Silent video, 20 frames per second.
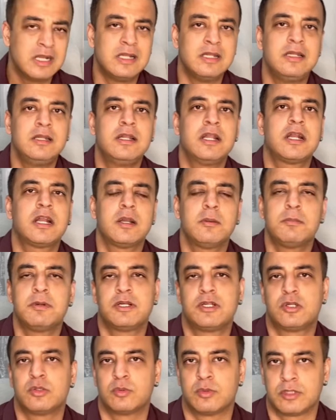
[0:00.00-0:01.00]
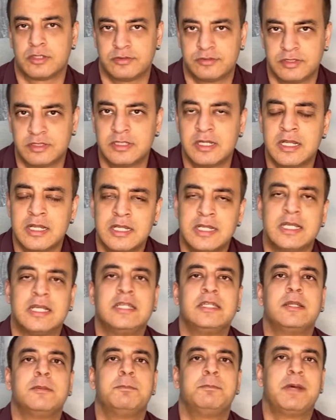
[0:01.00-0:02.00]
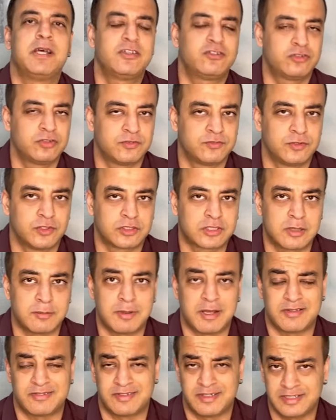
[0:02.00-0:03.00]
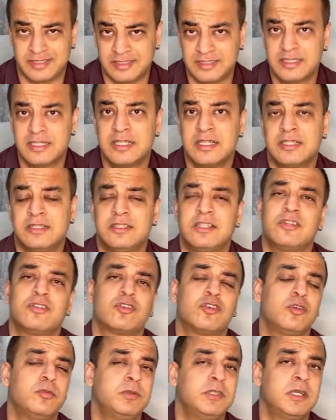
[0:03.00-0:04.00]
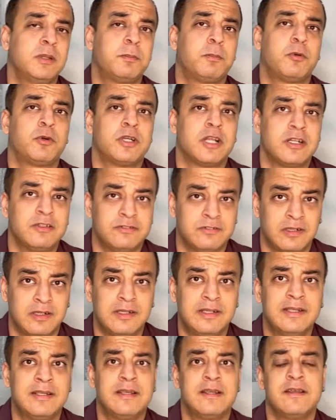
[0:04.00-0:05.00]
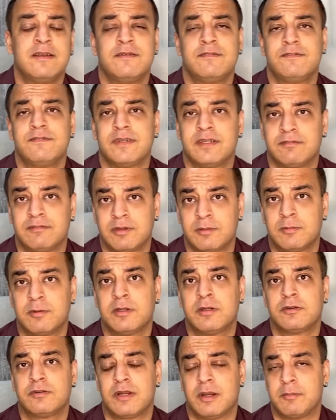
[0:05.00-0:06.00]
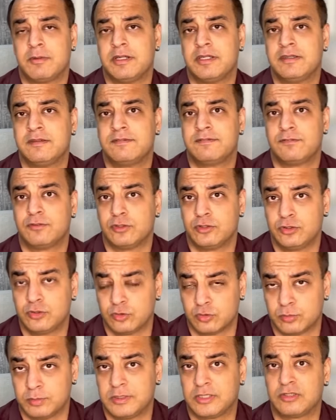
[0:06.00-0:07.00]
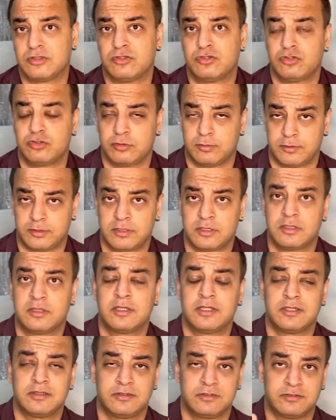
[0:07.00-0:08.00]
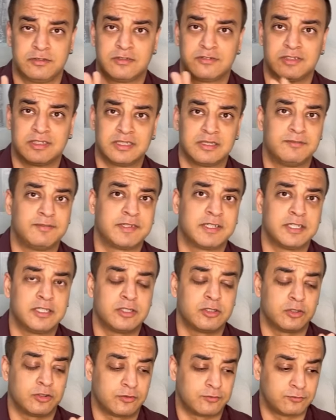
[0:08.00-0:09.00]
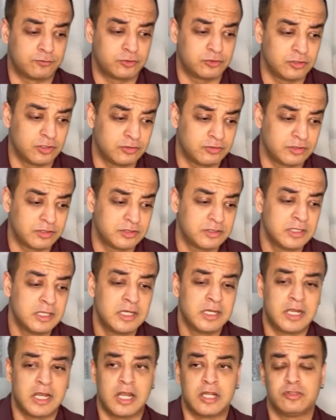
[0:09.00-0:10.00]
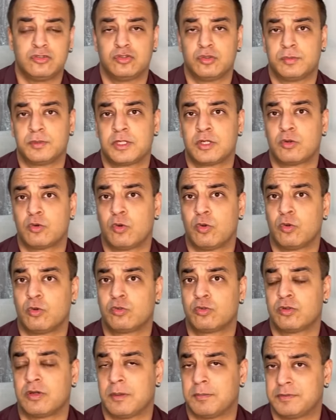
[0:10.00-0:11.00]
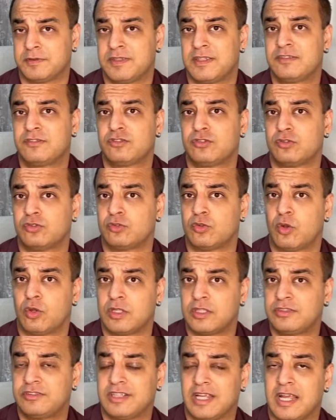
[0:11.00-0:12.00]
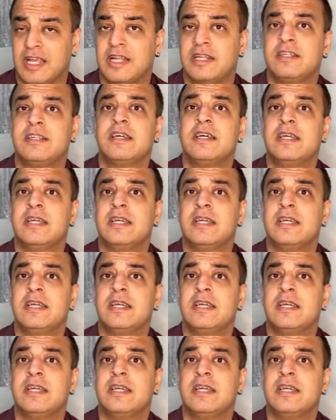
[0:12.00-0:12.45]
little bit towards it in the best of your capacity, this could be a potentially favorable remedy for you because Jupiter is the significator of children and Jupiter also represents knowledge and